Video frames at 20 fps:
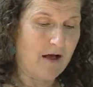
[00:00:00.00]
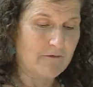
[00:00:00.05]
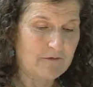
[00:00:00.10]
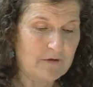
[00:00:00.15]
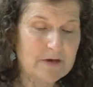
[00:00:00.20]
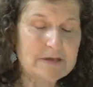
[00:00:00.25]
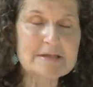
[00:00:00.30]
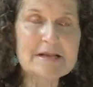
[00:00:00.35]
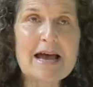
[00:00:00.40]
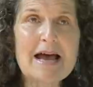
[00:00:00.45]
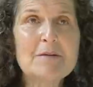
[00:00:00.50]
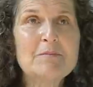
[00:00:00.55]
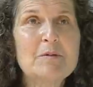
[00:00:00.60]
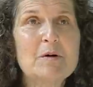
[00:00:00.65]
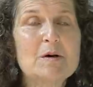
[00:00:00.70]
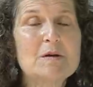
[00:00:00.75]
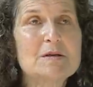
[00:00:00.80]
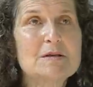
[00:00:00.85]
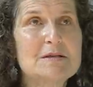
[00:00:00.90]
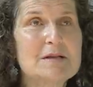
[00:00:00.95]
For
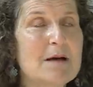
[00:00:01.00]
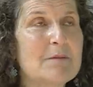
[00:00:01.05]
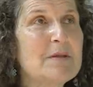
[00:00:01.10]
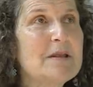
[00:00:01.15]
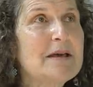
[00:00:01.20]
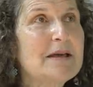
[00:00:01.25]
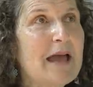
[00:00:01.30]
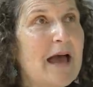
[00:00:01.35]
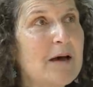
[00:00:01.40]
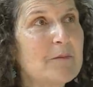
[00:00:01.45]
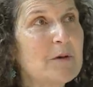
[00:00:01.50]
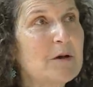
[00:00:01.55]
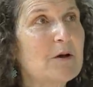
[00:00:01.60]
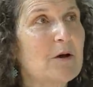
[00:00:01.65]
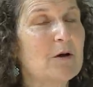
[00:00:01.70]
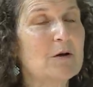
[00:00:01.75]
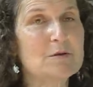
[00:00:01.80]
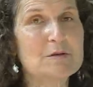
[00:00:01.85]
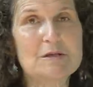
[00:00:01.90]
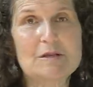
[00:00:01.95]
example, some of the
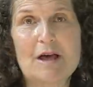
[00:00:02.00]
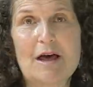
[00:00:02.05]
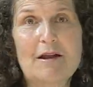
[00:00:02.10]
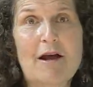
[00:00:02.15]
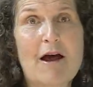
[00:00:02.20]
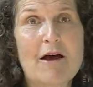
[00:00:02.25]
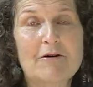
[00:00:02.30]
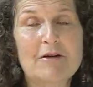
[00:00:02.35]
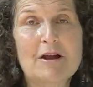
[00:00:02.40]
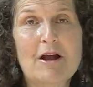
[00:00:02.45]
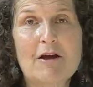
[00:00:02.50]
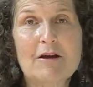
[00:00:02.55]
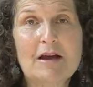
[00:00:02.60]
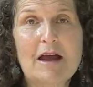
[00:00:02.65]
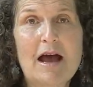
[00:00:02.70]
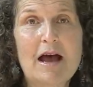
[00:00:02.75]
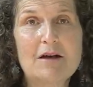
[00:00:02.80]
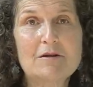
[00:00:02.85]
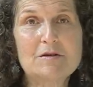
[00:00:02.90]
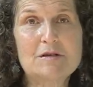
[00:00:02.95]
chemicals that are in our
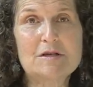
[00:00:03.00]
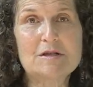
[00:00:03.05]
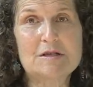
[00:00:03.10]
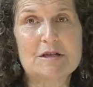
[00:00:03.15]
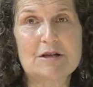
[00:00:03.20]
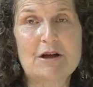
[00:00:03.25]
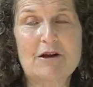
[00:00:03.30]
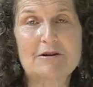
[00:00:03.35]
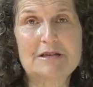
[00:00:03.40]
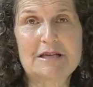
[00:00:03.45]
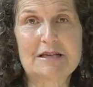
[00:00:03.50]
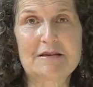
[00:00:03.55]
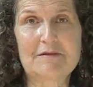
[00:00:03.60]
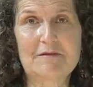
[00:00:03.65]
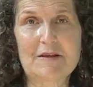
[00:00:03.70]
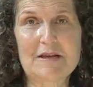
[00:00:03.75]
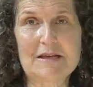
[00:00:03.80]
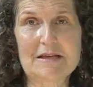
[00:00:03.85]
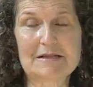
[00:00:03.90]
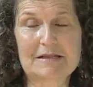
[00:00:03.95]
couches and our
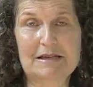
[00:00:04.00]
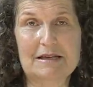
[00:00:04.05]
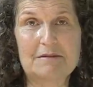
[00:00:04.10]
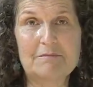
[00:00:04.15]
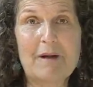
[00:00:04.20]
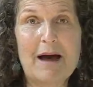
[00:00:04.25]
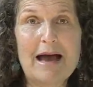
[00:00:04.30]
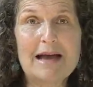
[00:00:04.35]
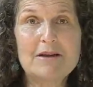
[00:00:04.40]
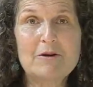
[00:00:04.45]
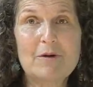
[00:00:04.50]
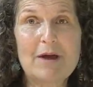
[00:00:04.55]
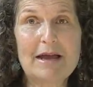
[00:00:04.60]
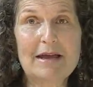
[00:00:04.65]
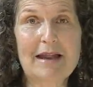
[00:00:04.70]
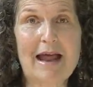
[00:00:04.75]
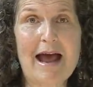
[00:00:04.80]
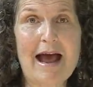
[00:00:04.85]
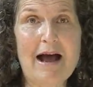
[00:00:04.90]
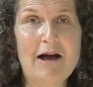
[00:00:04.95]
TVs can
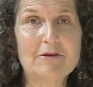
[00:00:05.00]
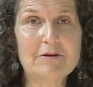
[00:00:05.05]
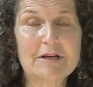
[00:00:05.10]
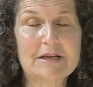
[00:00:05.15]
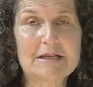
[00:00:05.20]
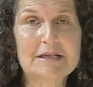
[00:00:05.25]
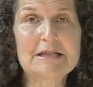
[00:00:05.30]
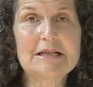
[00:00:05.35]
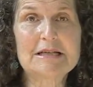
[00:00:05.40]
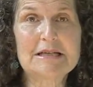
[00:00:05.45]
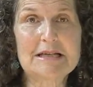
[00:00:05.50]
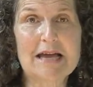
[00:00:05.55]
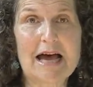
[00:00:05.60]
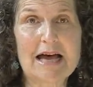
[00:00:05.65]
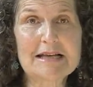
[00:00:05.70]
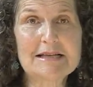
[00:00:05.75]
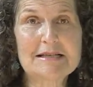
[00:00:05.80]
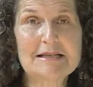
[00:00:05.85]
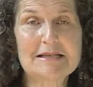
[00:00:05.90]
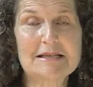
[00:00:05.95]
migrate out into
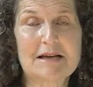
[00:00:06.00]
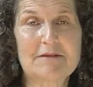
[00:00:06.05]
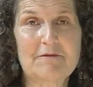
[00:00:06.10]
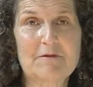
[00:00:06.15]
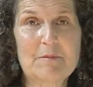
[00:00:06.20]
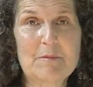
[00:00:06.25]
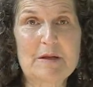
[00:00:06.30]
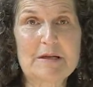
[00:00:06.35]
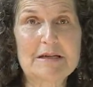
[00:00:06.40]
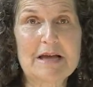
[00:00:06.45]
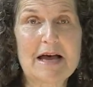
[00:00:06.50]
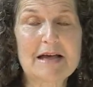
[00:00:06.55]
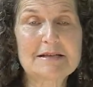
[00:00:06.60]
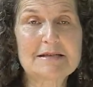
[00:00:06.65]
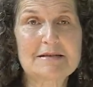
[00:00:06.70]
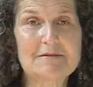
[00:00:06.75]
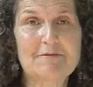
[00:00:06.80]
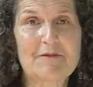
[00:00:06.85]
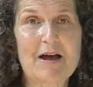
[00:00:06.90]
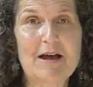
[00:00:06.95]
dust and from the
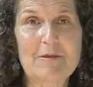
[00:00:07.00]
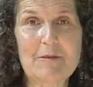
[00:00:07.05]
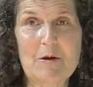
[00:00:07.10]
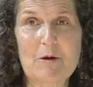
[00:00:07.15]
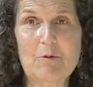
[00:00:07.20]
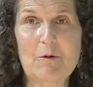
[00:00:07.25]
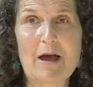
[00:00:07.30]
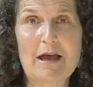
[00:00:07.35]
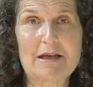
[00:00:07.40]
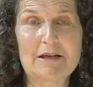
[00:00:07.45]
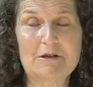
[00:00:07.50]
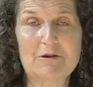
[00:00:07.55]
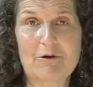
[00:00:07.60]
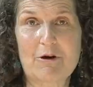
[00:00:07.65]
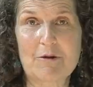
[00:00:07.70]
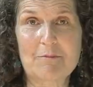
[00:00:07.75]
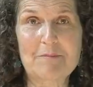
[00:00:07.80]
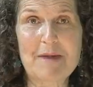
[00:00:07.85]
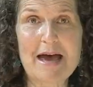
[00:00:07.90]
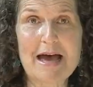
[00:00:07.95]
dust find their way into
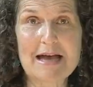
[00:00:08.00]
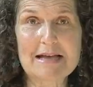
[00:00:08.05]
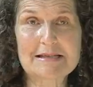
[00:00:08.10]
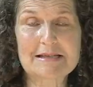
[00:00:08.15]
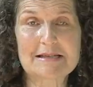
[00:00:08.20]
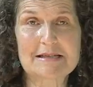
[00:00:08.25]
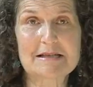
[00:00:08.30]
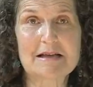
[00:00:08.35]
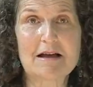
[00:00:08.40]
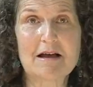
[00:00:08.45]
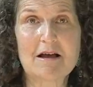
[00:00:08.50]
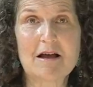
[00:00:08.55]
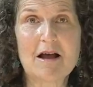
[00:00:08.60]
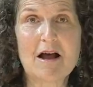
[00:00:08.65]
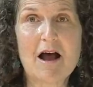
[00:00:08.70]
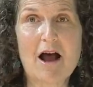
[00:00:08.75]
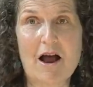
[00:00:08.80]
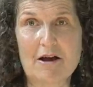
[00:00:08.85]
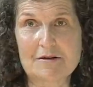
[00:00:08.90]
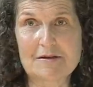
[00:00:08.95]
our pets,
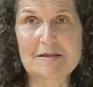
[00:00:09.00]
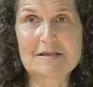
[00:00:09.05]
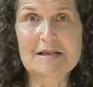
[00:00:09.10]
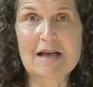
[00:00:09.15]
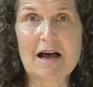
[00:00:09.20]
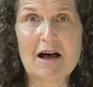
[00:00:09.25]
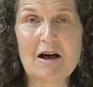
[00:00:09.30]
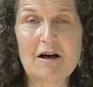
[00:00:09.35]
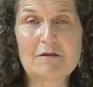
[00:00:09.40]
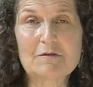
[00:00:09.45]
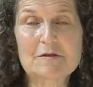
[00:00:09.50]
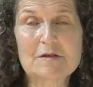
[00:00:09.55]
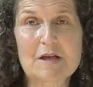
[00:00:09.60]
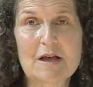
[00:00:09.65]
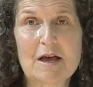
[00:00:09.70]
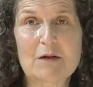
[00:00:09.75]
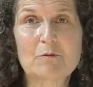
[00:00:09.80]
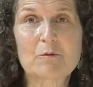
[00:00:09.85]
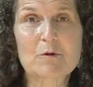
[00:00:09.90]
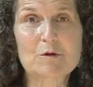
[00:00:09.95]
ourselves,
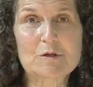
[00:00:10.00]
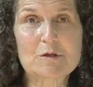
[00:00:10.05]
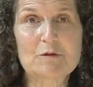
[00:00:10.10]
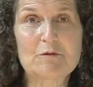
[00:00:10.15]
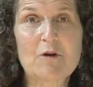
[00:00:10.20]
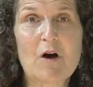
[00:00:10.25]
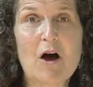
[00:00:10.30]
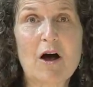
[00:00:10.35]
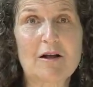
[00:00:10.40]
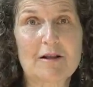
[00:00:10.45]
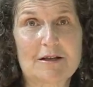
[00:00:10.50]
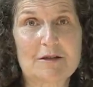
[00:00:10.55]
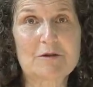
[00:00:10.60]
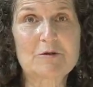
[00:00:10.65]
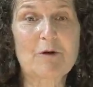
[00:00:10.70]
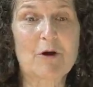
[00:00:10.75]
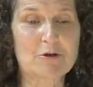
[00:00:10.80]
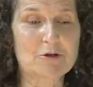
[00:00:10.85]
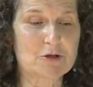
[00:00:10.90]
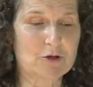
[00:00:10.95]
and worst of all,
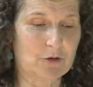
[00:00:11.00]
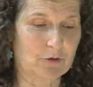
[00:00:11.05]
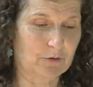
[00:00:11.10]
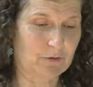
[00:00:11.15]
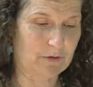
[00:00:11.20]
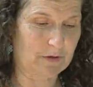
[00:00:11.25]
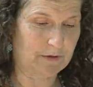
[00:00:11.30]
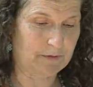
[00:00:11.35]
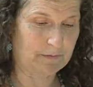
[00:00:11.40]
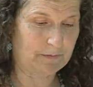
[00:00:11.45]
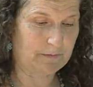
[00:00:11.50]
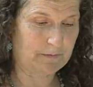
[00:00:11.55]
into our children.